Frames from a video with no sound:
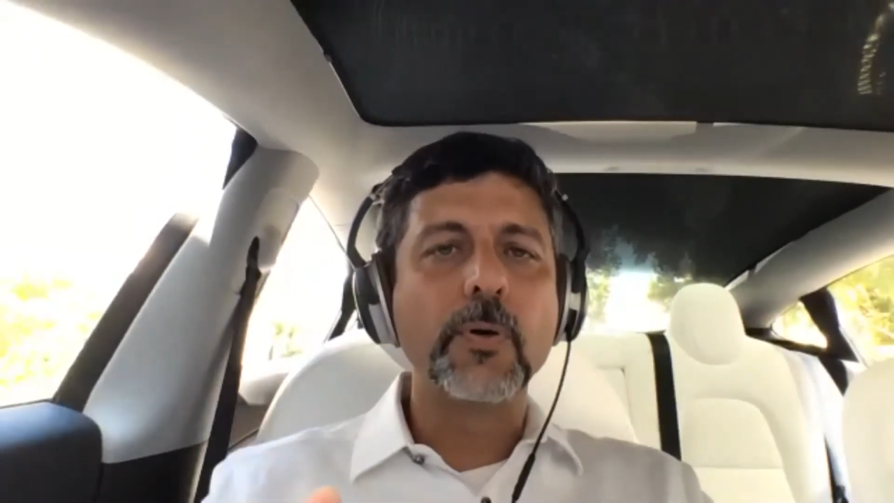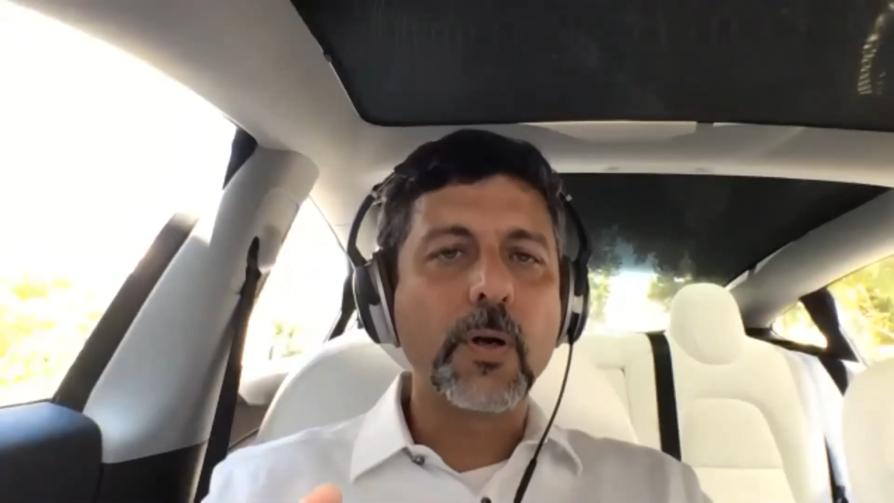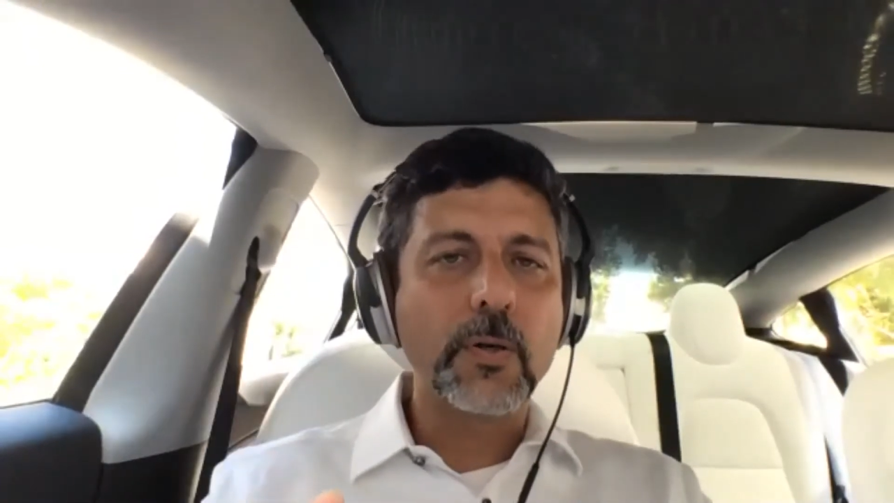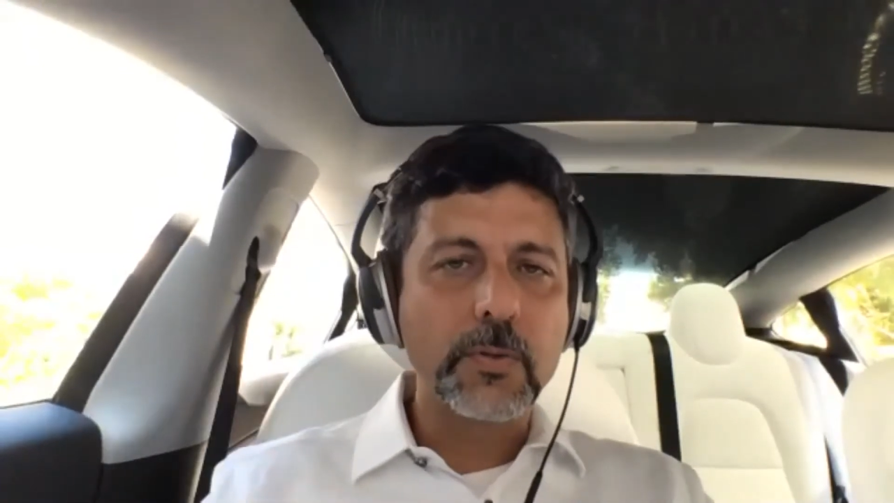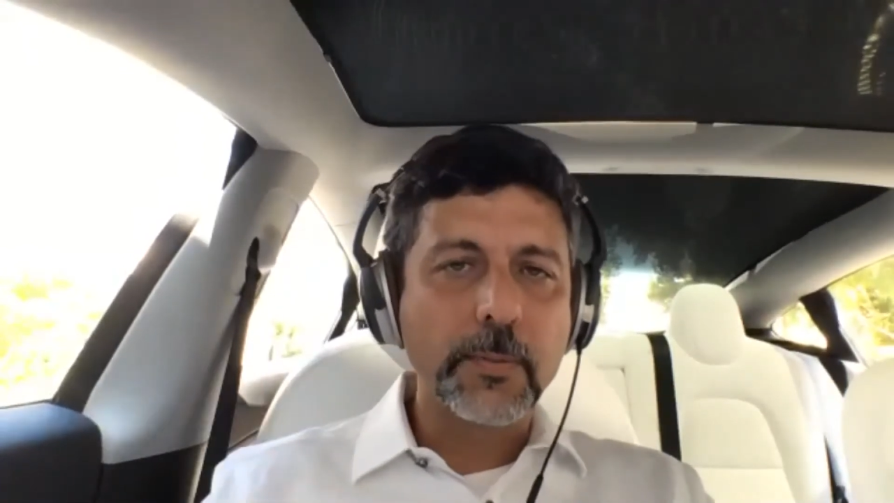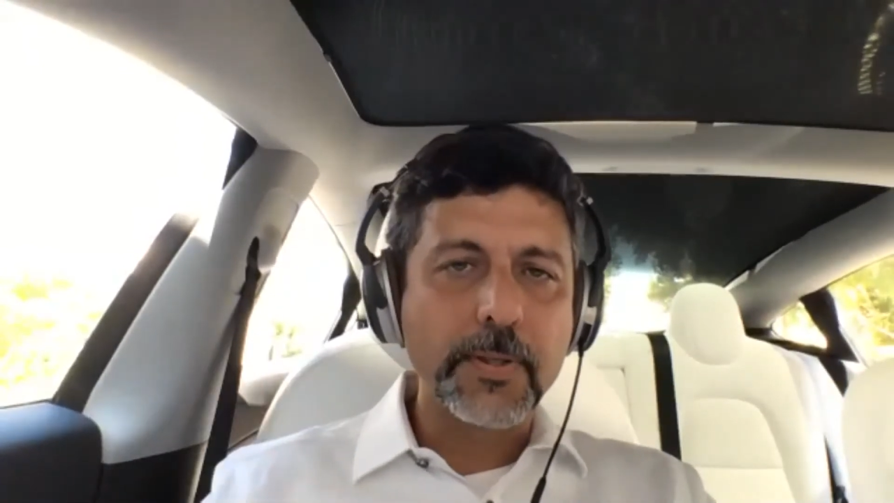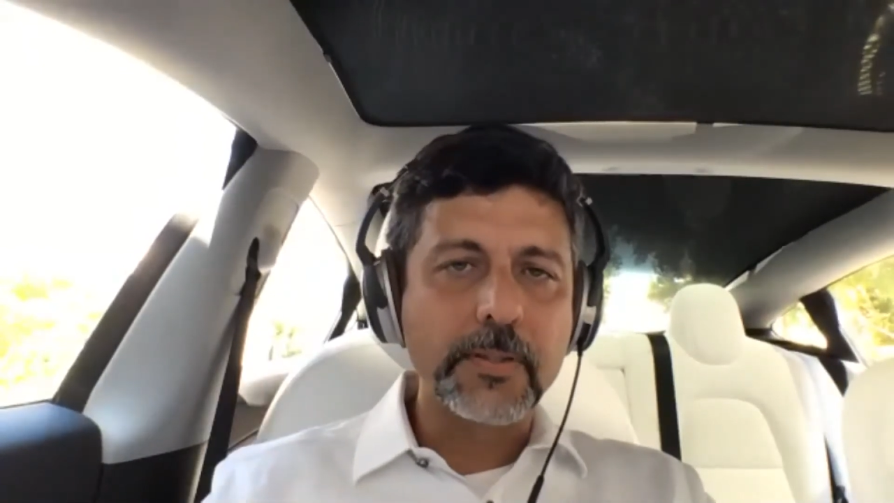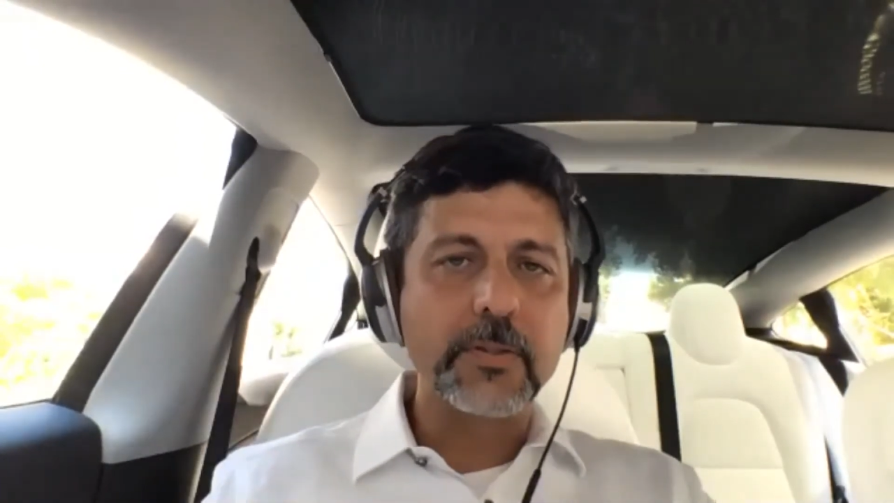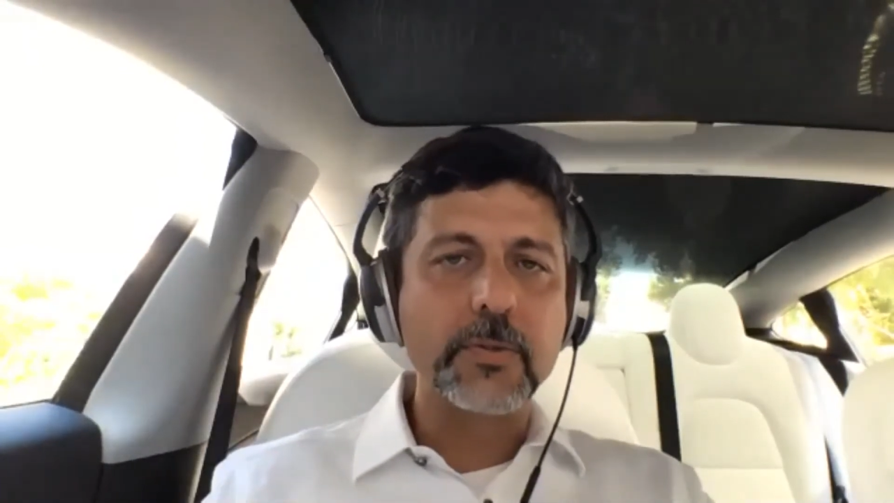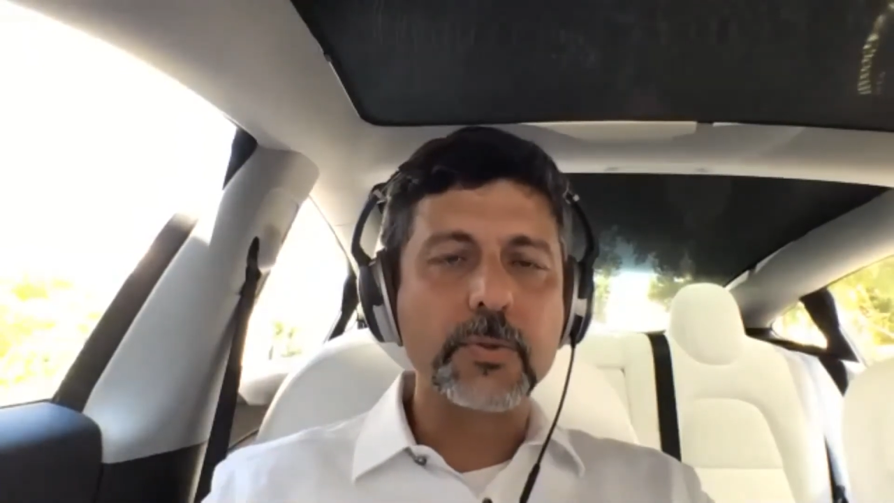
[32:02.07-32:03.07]
talk to the
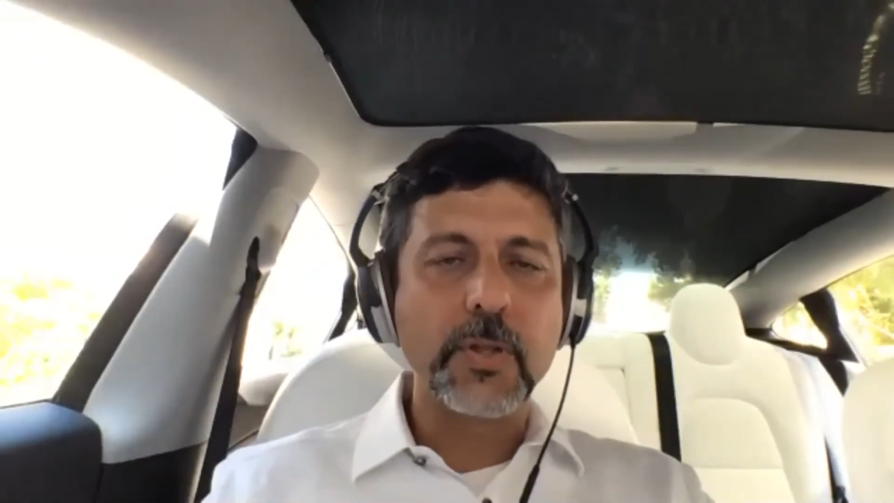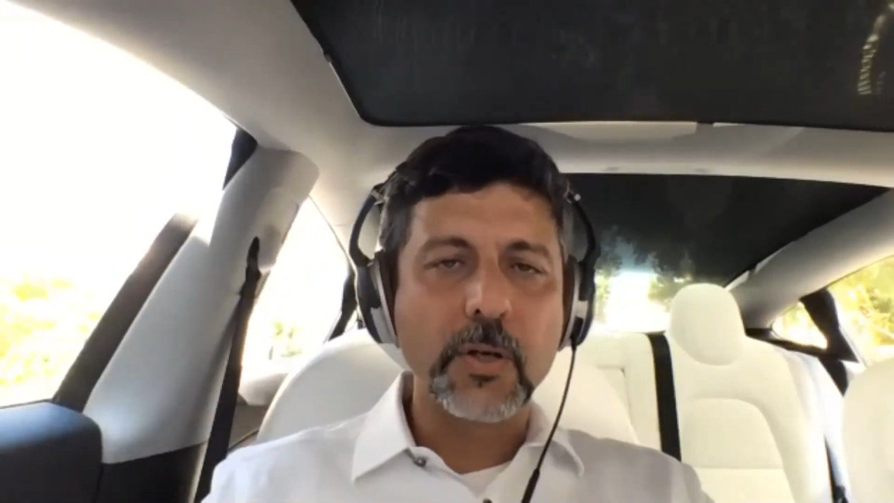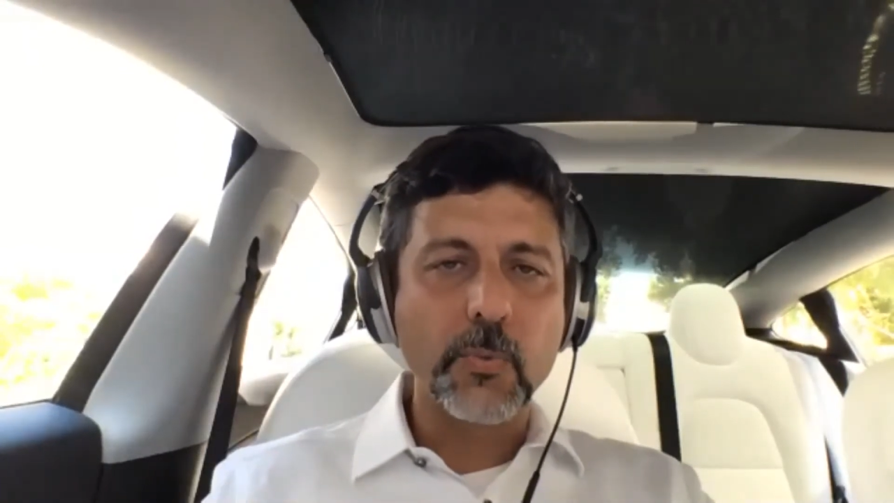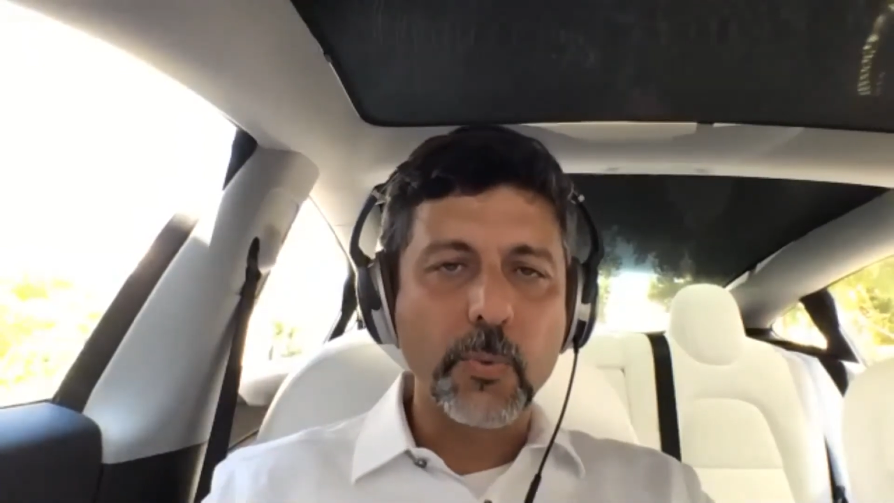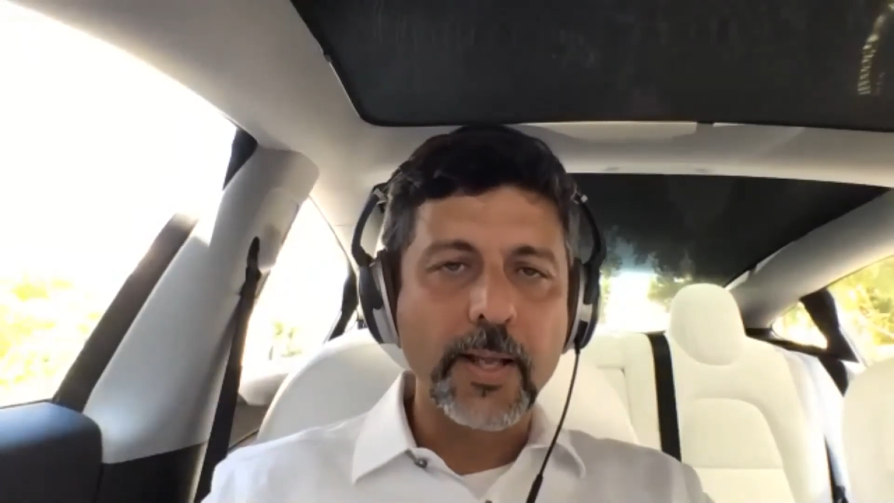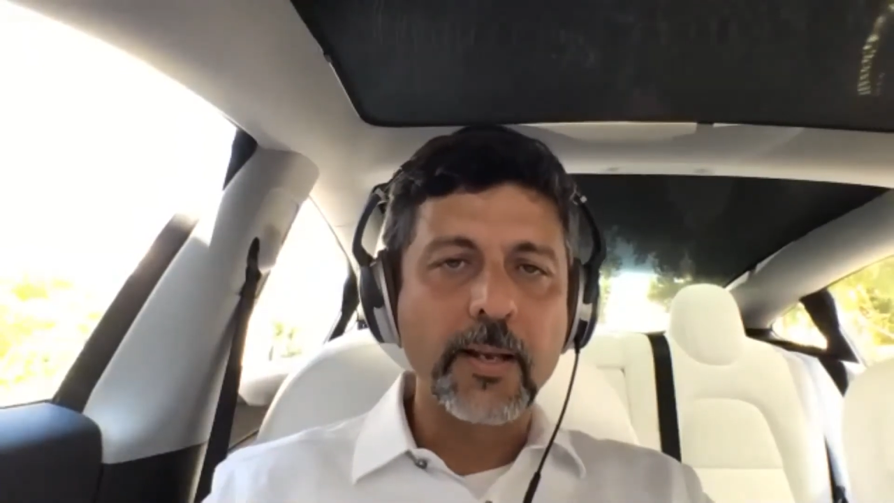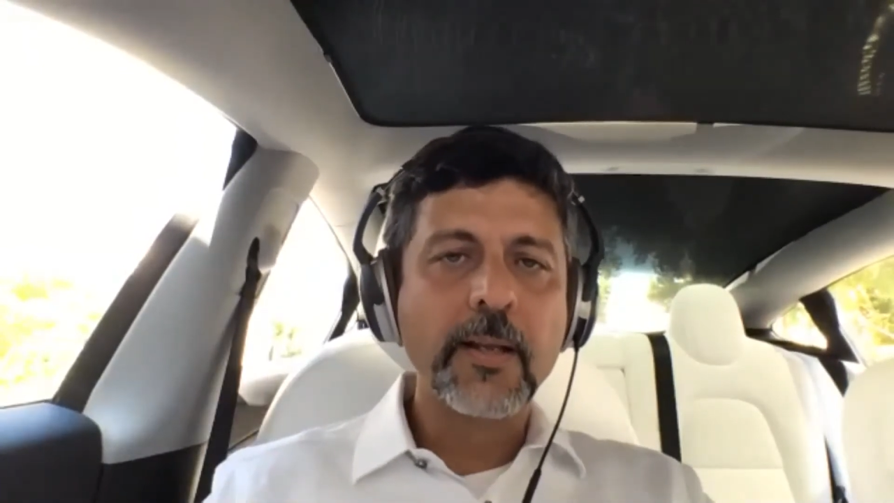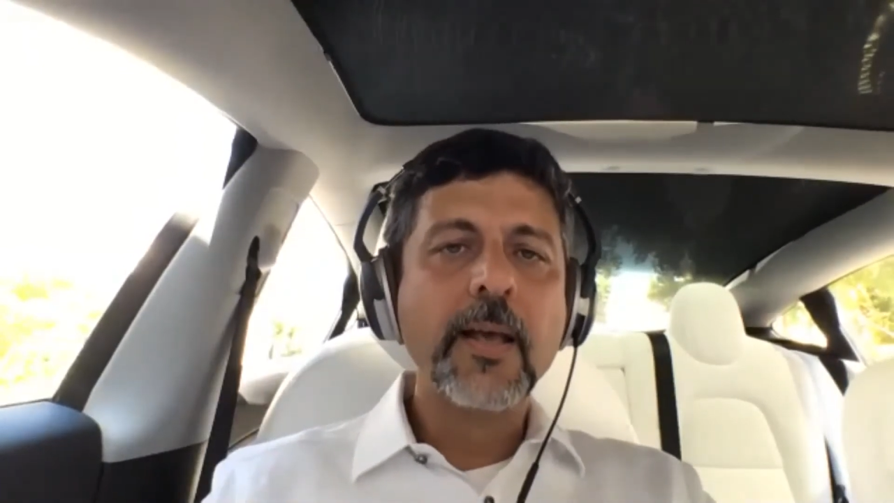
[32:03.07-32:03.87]
person who's not well,